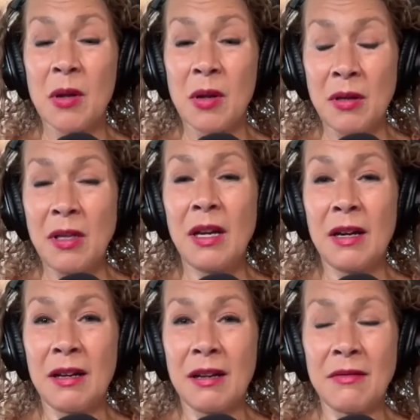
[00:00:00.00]

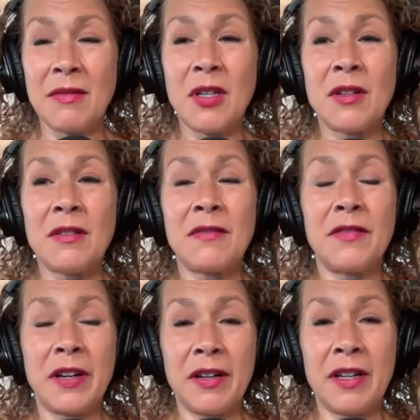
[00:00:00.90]
Yeah, you're
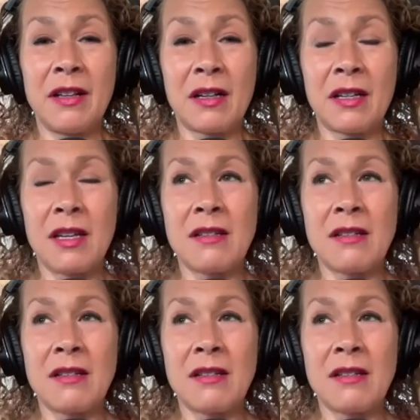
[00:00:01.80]
very lucky.